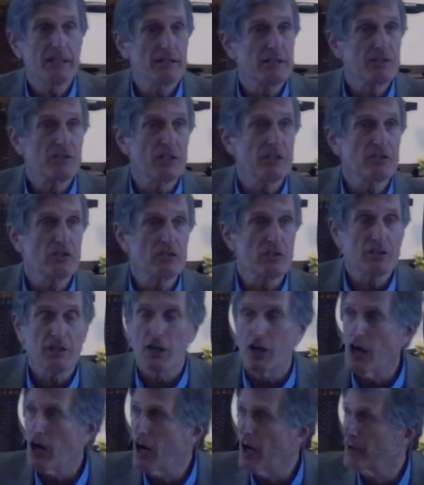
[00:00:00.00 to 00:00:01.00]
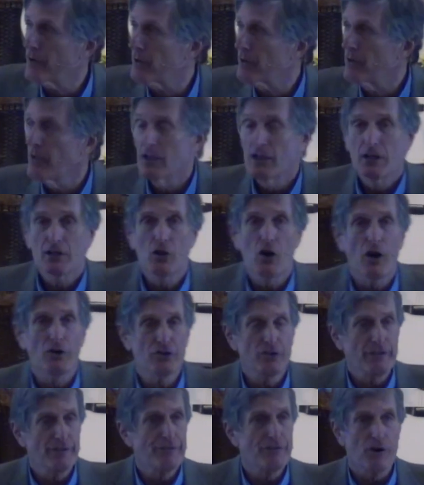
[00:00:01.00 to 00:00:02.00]
sends us a card or calls
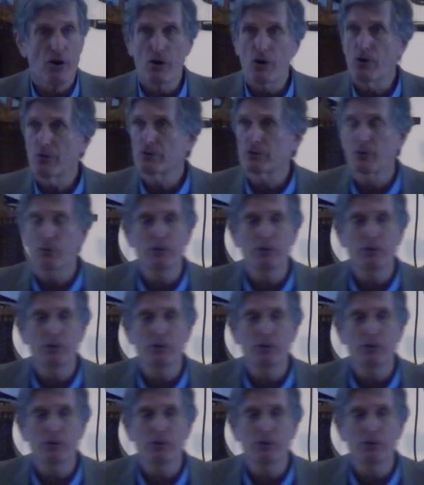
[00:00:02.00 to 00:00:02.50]
on the phone,